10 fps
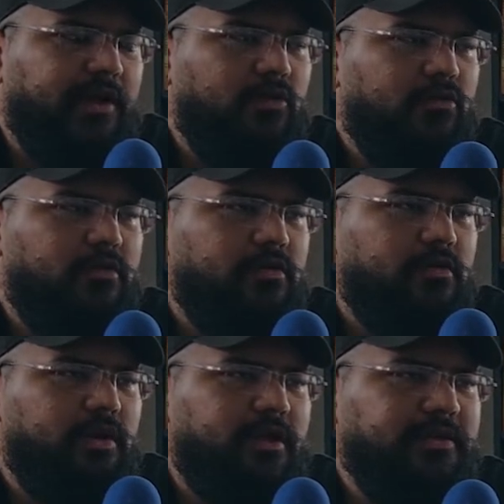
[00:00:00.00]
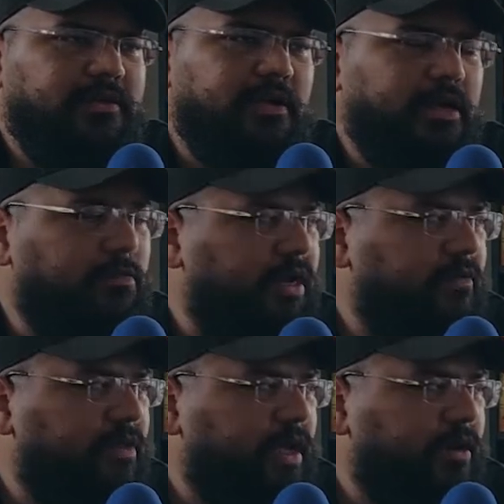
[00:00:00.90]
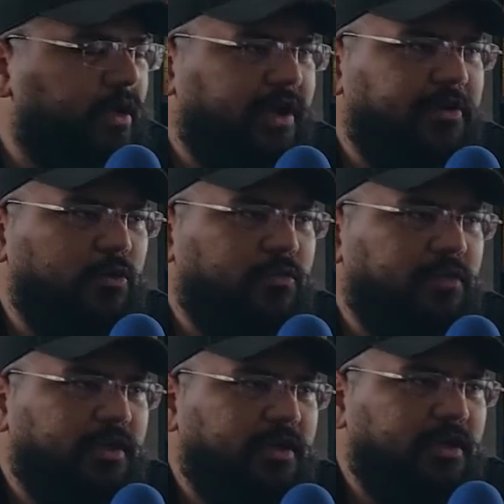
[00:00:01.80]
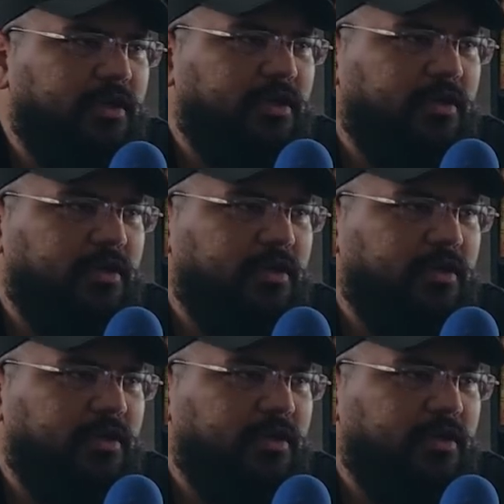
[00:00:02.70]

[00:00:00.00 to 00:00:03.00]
I don't necessarily believe that. I don't think